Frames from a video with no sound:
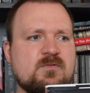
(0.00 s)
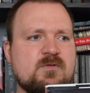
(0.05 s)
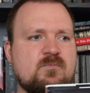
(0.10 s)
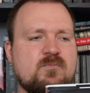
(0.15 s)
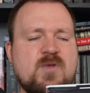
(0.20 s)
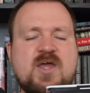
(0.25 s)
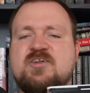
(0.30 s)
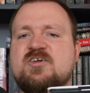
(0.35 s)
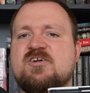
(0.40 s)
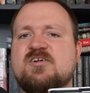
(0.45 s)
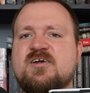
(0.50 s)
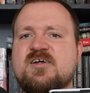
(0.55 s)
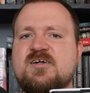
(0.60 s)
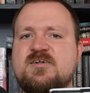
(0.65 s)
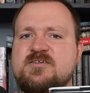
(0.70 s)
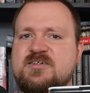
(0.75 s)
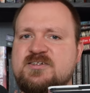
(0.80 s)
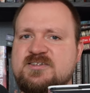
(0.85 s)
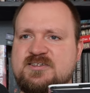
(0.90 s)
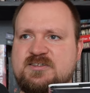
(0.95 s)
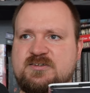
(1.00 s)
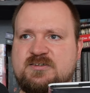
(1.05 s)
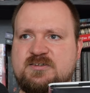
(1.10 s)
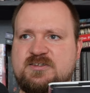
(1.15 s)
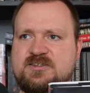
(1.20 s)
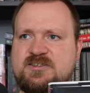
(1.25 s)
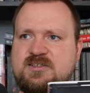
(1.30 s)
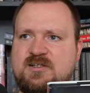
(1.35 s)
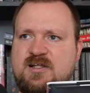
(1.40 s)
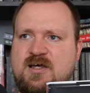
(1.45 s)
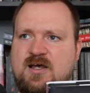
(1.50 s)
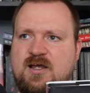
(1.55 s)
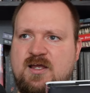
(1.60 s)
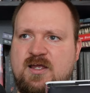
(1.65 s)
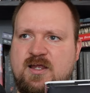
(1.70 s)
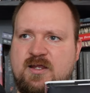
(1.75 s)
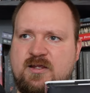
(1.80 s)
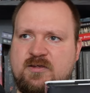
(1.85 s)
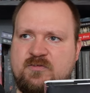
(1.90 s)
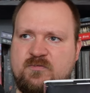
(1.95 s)
mental illnesses,
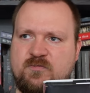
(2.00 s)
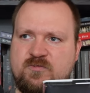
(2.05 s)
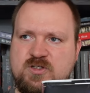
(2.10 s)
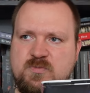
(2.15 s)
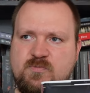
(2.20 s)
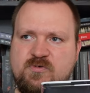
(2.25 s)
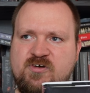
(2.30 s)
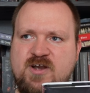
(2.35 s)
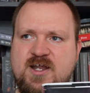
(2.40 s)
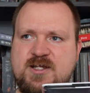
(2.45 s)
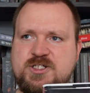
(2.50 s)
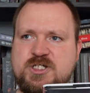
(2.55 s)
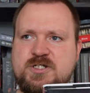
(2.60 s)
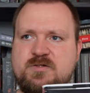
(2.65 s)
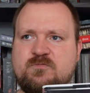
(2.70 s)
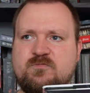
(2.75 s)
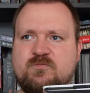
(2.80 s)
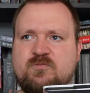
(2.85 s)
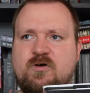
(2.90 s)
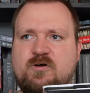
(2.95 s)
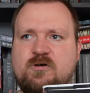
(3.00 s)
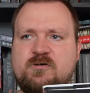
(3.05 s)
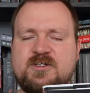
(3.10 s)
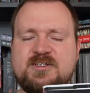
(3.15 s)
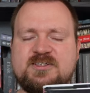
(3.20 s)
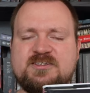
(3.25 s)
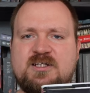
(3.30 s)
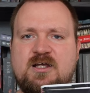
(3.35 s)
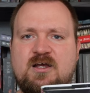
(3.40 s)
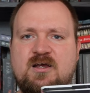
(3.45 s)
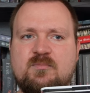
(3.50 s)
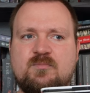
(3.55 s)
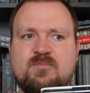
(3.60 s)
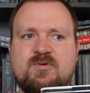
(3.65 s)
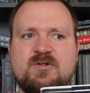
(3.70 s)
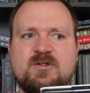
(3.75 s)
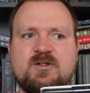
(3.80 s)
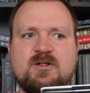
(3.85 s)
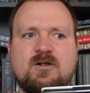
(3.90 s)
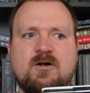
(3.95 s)
like depression, for
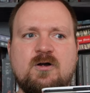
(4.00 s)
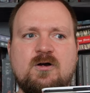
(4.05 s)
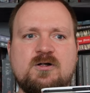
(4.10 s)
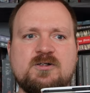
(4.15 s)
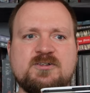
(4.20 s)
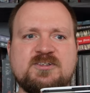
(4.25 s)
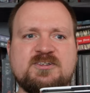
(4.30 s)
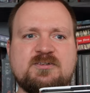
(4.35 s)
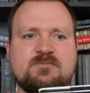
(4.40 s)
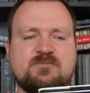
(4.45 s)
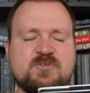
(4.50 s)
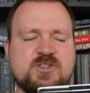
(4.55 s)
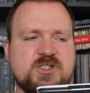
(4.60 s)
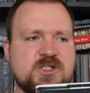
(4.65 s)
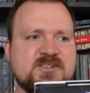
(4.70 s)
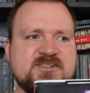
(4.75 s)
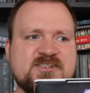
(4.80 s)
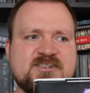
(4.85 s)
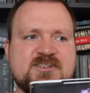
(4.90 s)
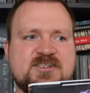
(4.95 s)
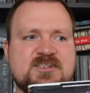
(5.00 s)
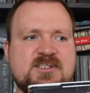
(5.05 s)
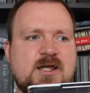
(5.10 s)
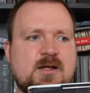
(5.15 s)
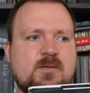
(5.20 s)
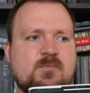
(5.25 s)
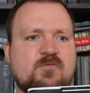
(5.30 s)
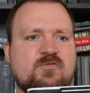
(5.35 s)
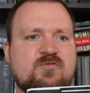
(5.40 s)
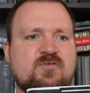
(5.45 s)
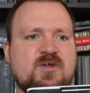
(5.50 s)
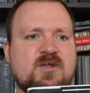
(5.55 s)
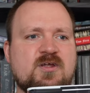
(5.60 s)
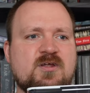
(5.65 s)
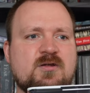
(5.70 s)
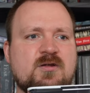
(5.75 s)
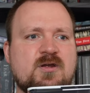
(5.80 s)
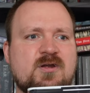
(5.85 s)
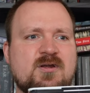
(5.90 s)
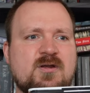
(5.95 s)
example, or just
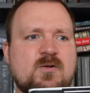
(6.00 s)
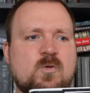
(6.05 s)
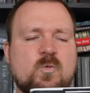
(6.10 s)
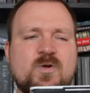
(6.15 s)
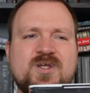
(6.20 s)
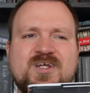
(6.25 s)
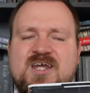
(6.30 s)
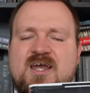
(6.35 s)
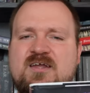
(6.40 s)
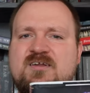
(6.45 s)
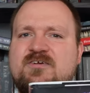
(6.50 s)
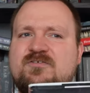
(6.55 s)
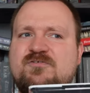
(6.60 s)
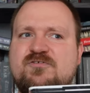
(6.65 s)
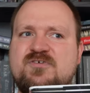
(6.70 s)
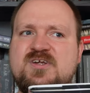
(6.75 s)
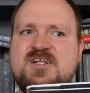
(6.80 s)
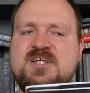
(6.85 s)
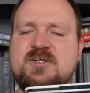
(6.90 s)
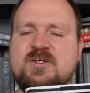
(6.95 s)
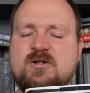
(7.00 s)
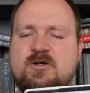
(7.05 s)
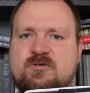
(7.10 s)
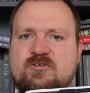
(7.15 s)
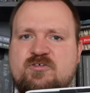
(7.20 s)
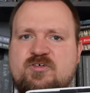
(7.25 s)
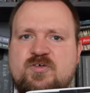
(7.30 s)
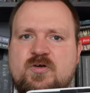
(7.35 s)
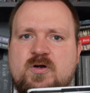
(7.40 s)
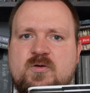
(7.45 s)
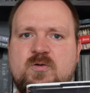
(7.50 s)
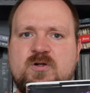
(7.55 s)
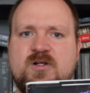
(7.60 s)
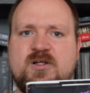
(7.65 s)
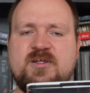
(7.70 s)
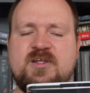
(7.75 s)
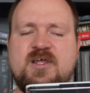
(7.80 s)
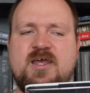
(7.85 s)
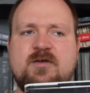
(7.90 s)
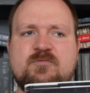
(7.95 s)
something we cannot really control
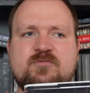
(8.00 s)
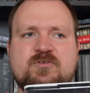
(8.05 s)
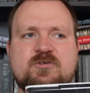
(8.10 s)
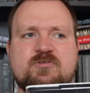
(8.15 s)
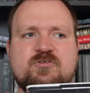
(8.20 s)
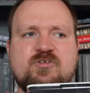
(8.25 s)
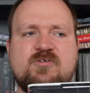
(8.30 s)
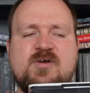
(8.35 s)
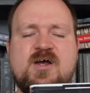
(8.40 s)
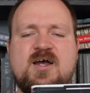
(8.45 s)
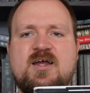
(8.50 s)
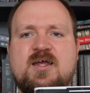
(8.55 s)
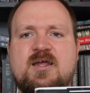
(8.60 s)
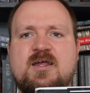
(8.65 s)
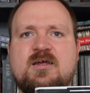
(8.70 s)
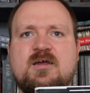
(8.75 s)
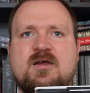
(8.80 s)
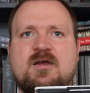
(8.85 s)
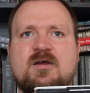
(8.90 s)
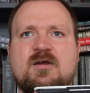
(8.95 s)
and have to try